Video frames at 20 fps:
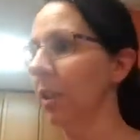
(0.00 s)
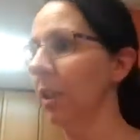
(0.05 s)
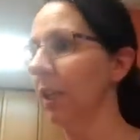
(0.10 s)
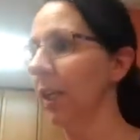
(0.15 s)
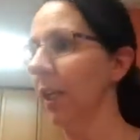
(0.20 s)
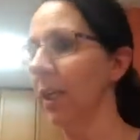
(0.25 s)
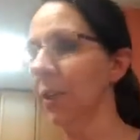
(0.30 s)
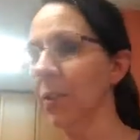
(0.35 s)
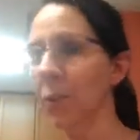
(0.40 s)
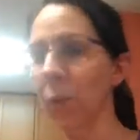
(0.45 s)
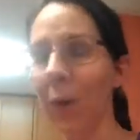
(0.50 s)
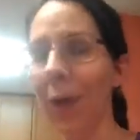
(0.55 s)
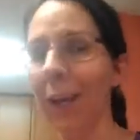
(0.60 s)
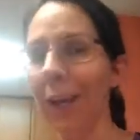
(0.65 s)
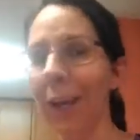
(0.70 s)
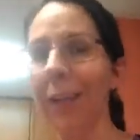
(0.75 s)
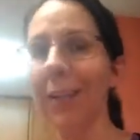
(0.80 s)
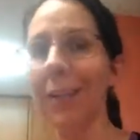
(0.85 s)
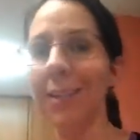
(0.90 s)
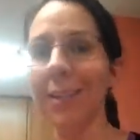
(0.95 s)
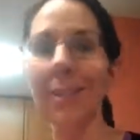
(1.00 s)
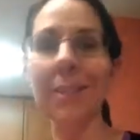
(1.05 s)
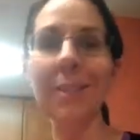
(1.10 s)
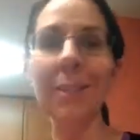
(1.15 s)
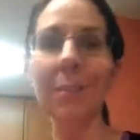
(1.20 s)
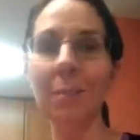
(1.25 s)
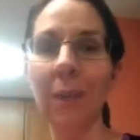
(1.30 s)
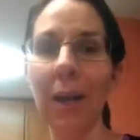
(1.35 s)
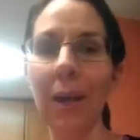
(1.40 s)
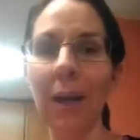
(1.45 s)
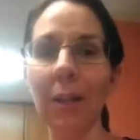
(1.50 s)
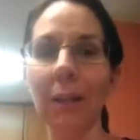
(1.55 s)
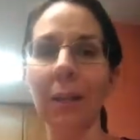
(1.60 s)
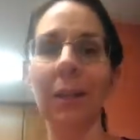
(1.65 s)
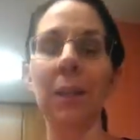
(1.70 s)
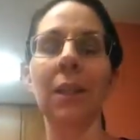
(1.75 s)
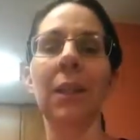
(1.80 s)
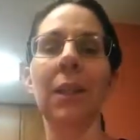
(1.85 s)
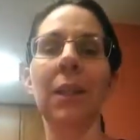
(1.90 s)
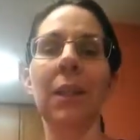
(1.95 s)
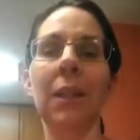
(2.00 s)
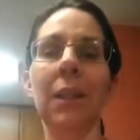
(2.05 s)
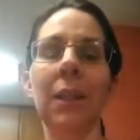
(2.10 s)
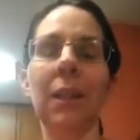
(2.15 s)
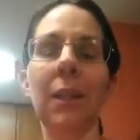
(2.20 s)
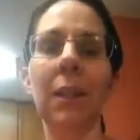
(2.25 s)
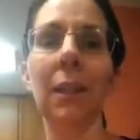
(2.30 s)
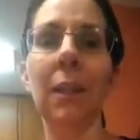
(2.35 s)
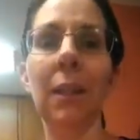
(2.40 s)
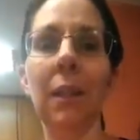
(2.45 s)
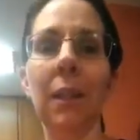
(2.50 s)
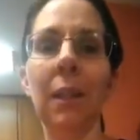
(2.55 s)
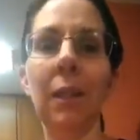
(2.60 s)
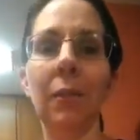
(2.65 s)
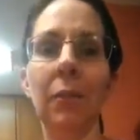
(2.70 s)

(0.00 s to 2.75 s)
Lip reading: It's okay. It doesn't matter if